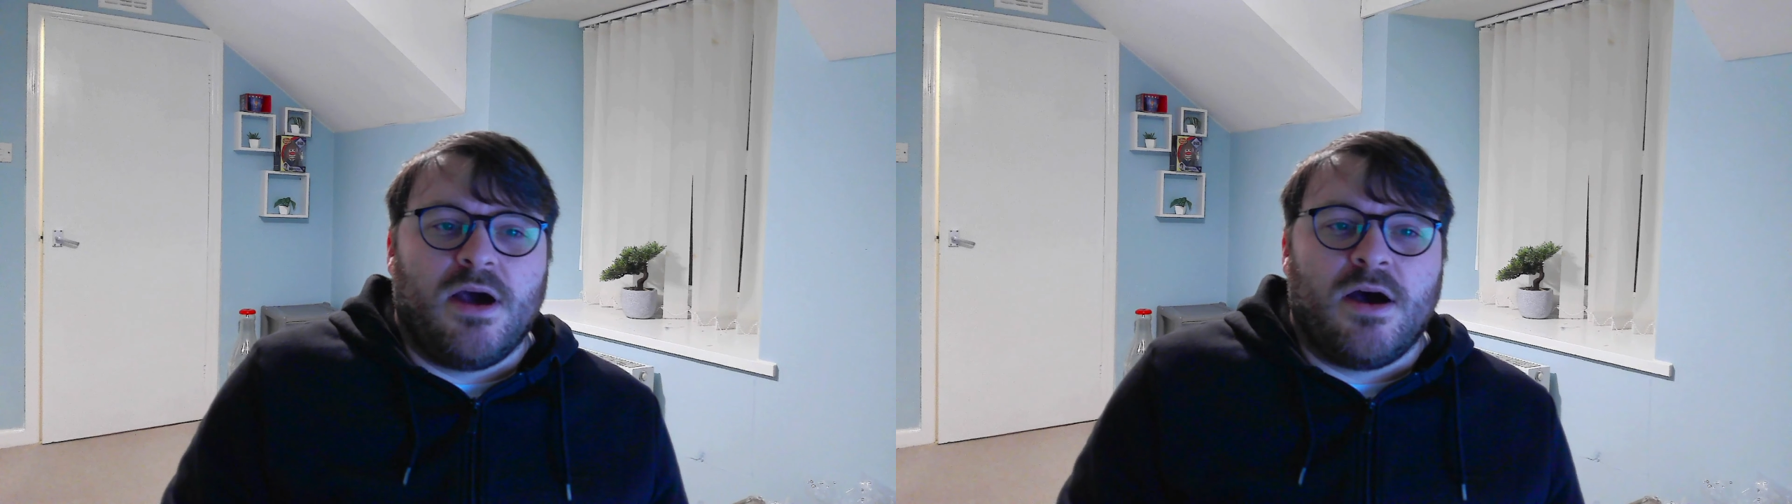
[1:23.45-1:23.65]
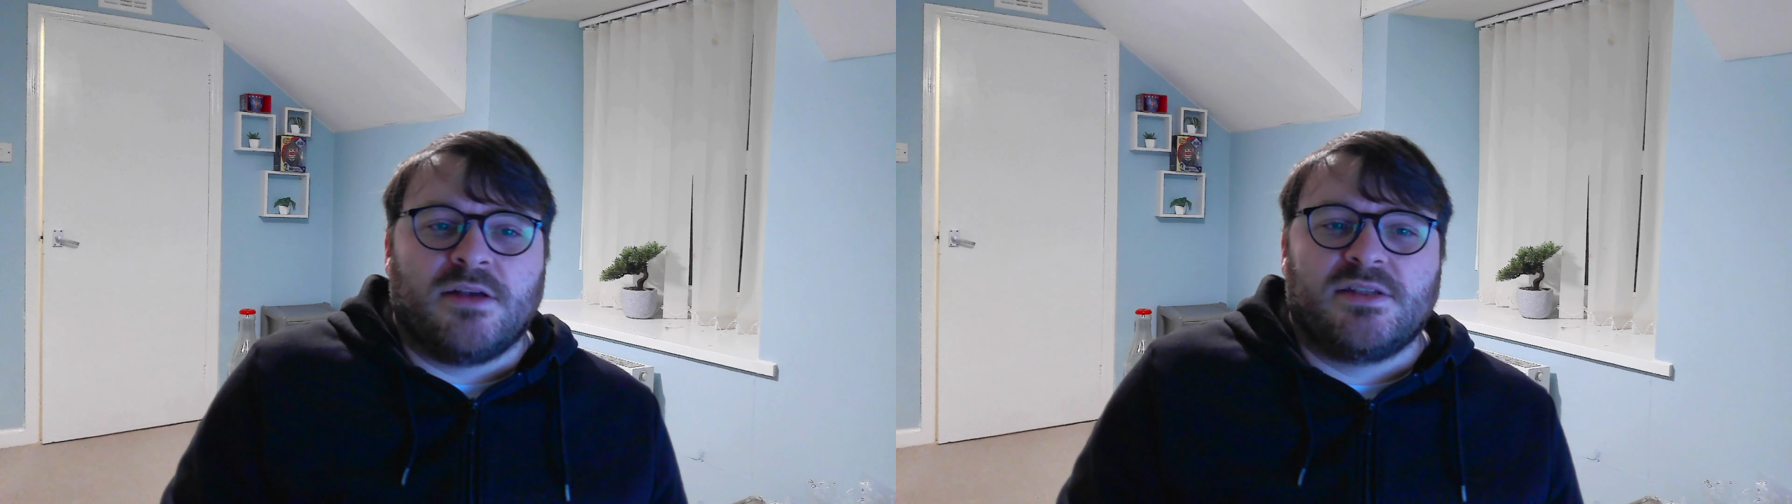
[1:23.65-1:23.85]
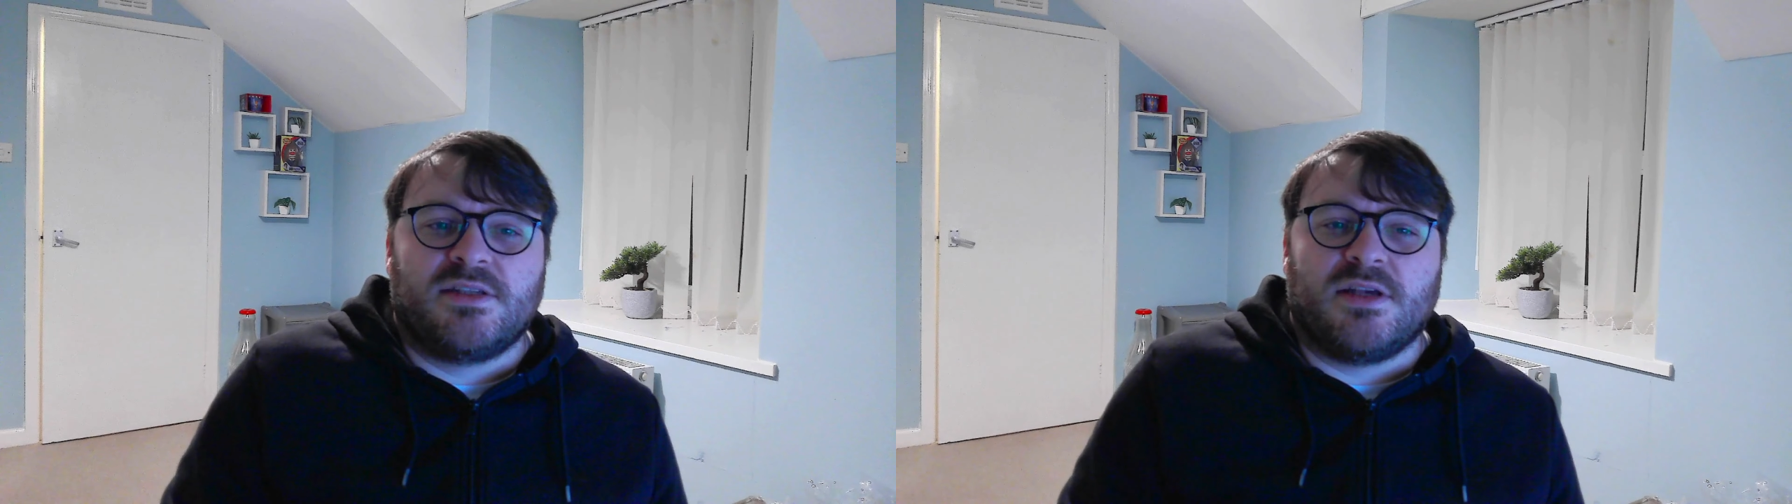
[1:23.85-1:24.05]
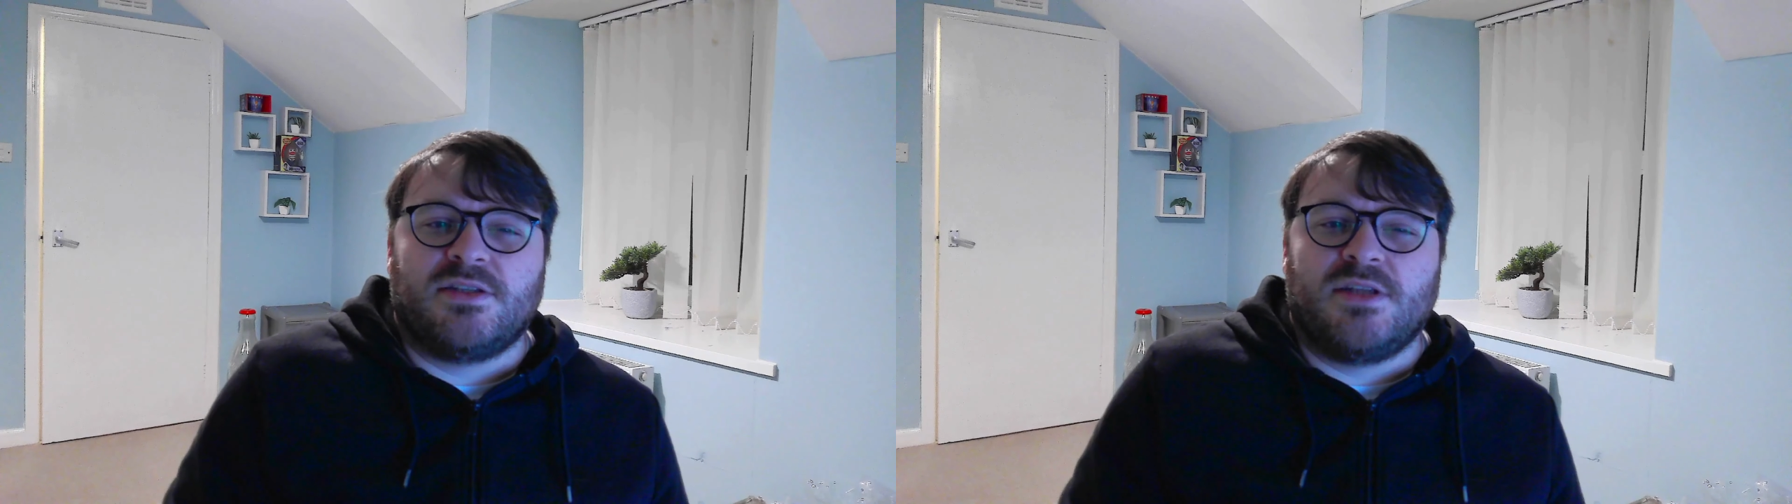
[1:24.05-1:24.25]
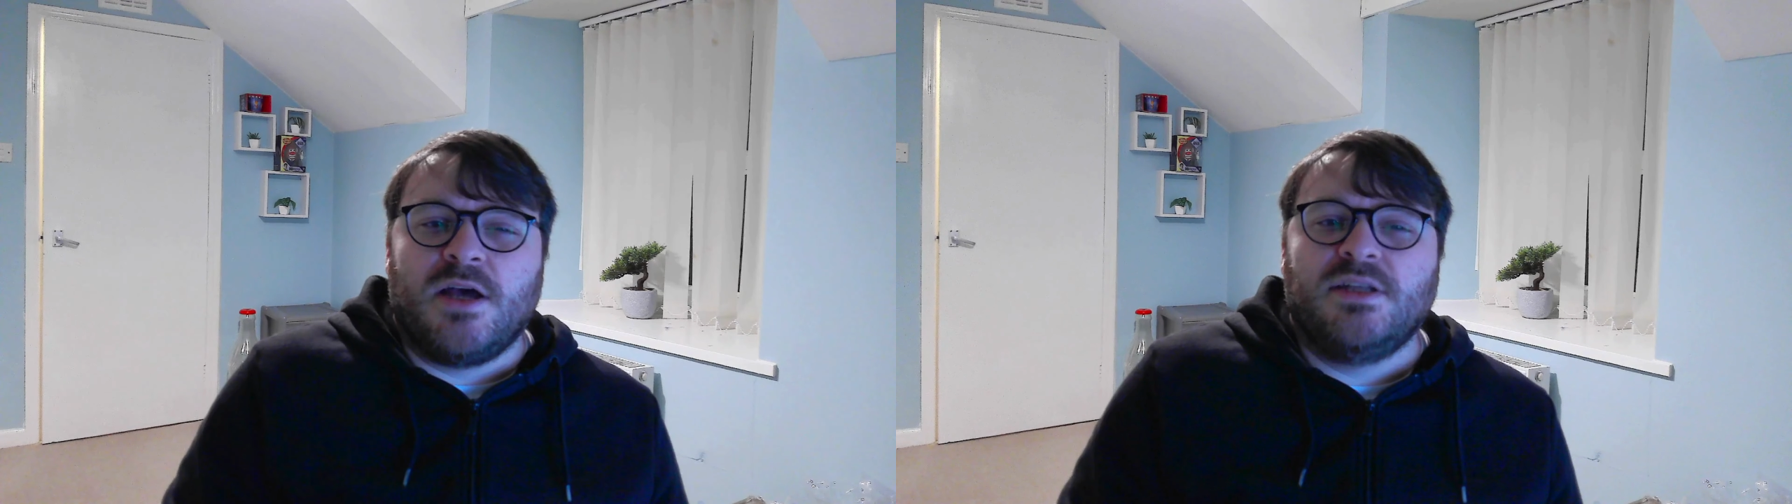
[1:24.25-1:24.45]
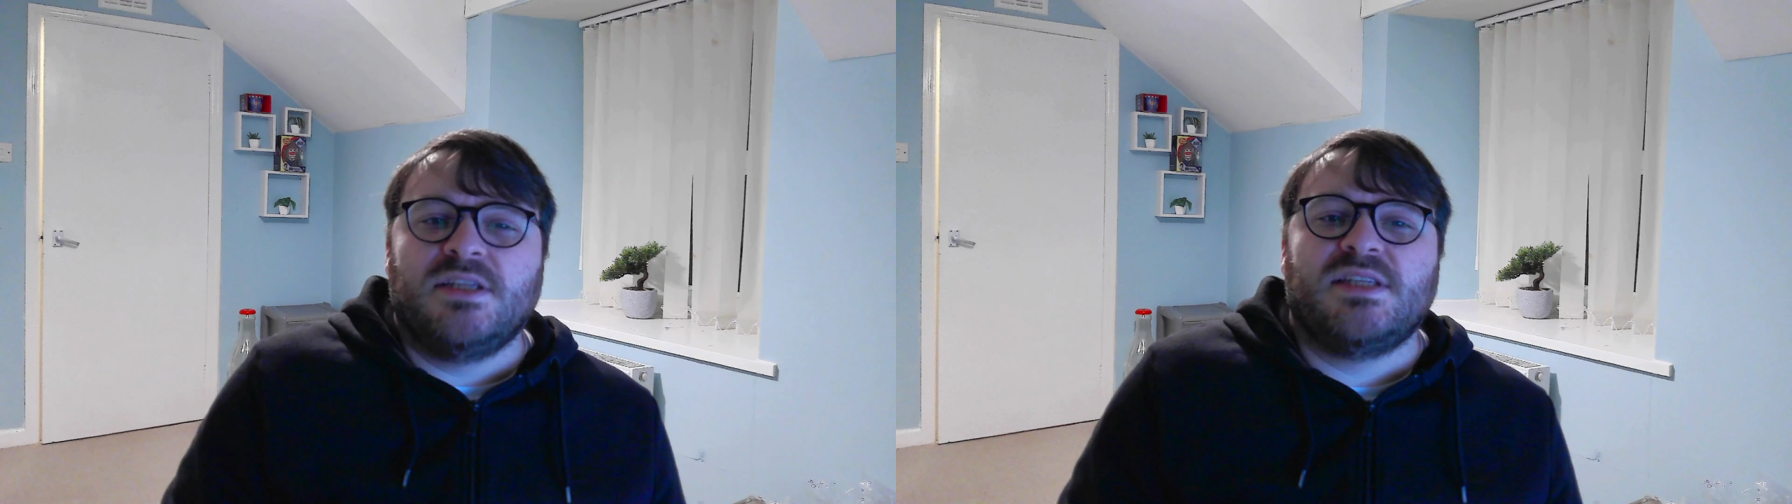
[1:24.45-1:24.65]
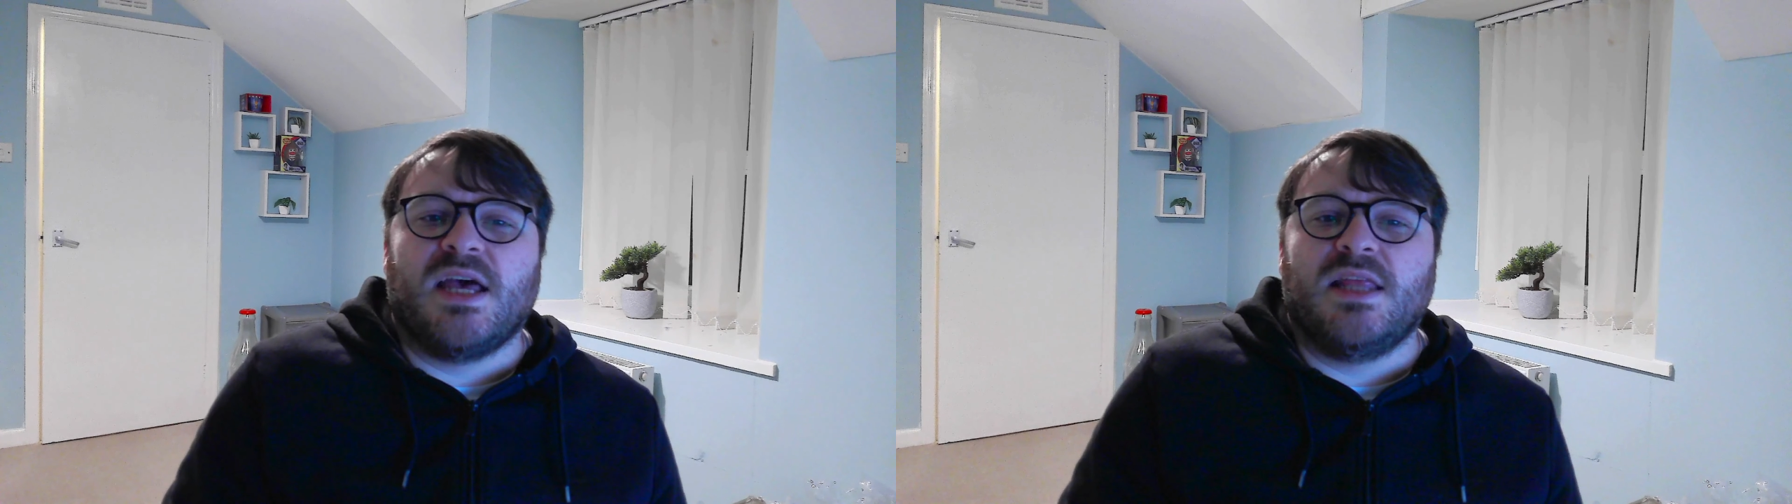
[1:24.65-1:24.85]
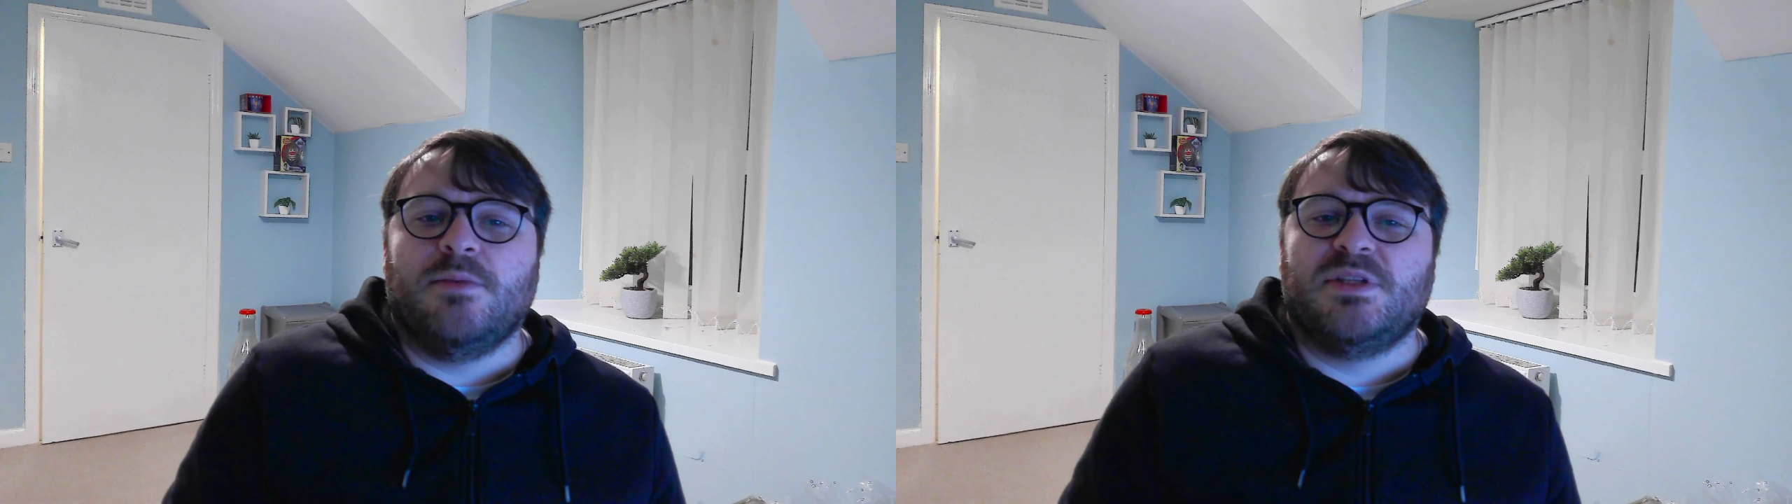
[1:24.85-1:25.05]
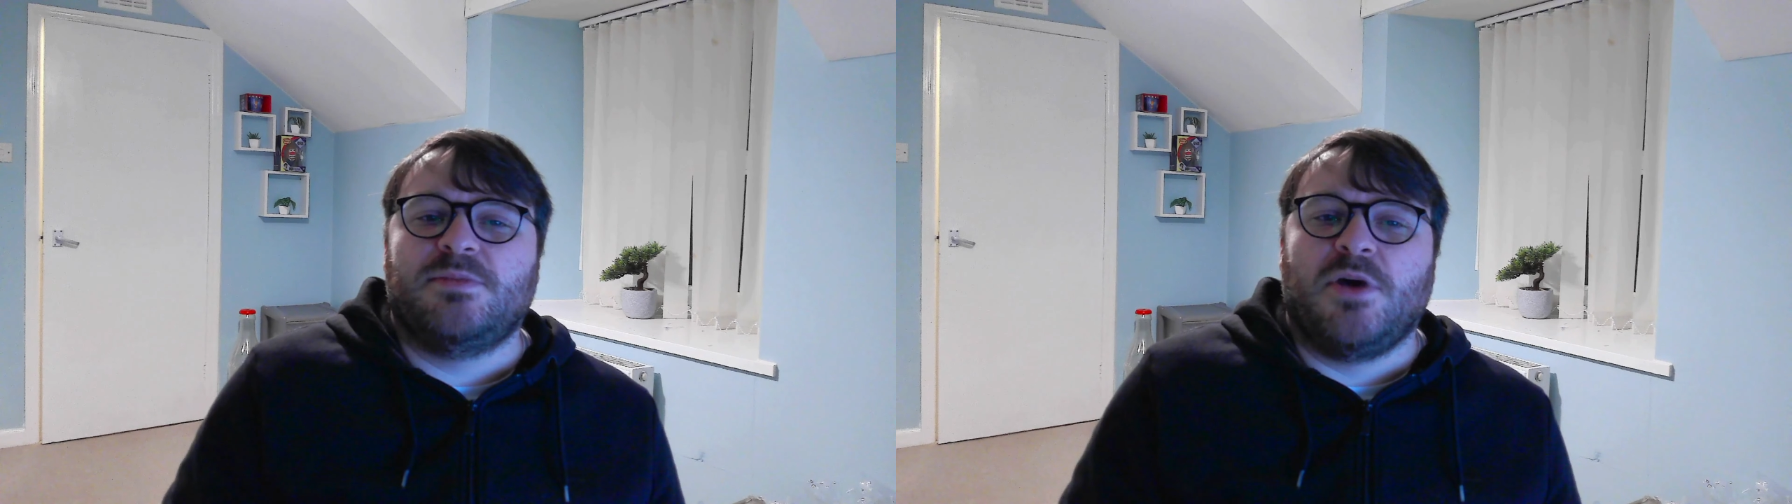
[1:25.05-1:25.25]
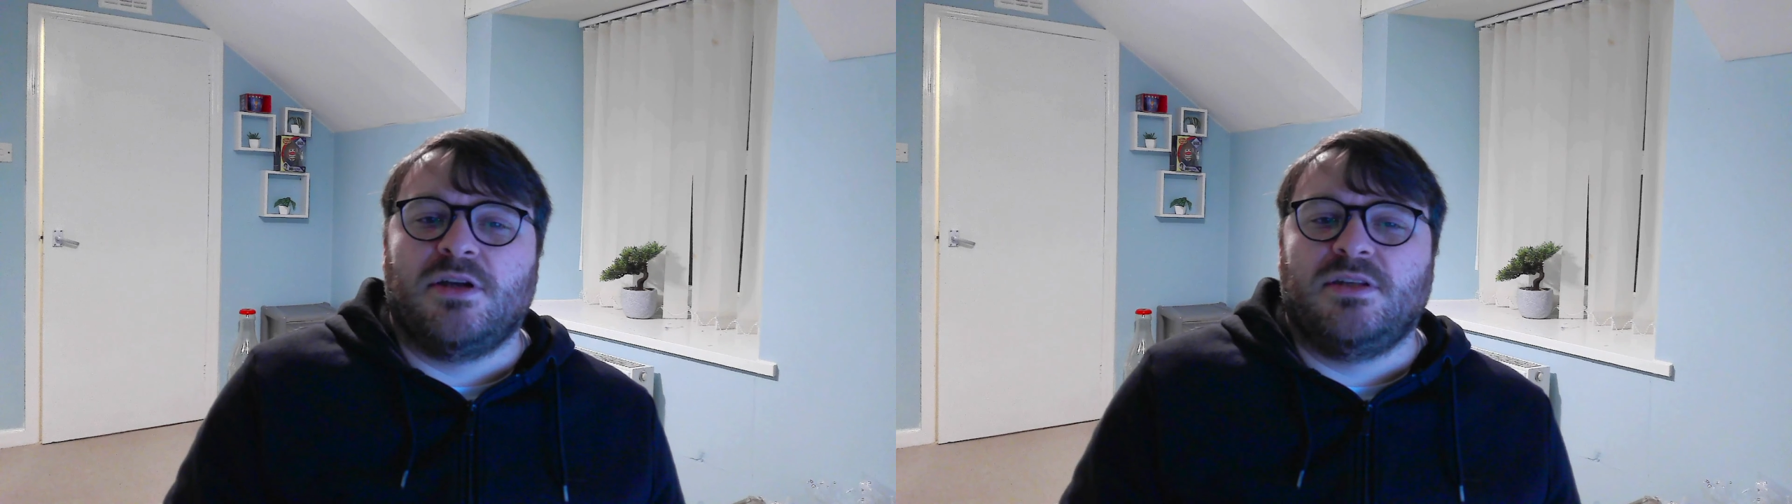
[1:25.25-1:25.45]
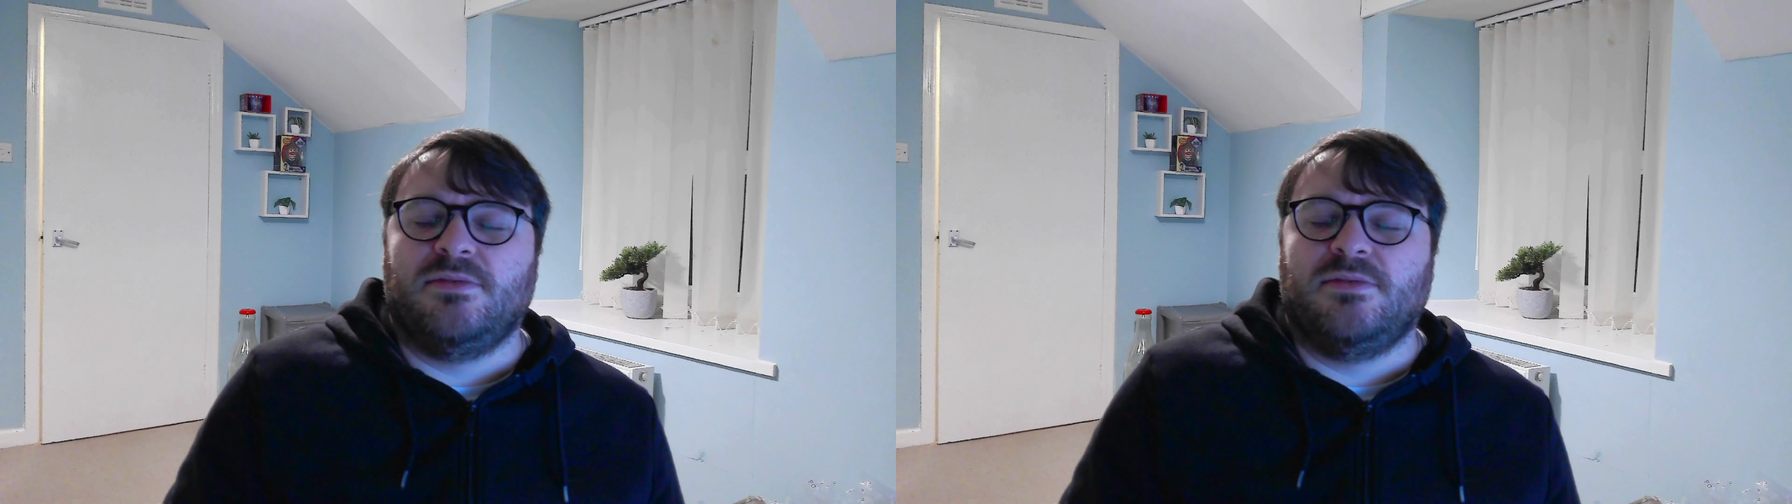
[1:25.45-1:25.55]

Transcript: asks us to understand them as part